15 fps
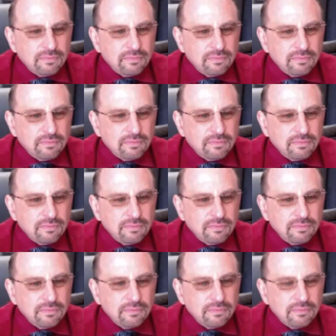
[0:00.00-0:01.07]

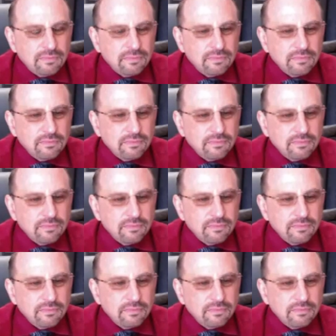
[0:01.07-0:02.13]

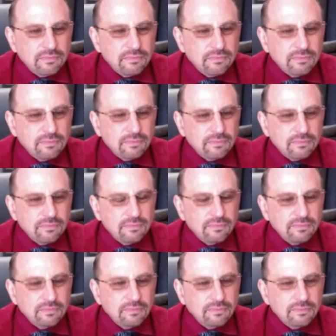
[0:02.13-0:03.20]

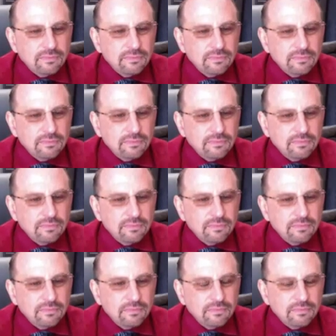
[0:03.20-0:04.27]

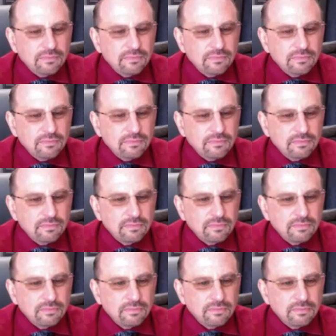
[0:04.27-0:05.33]

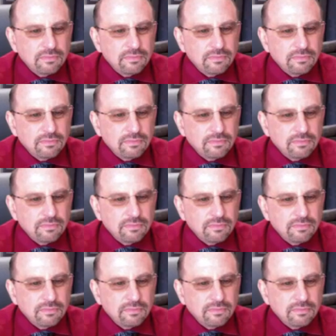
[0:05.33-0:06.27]
(not speaking)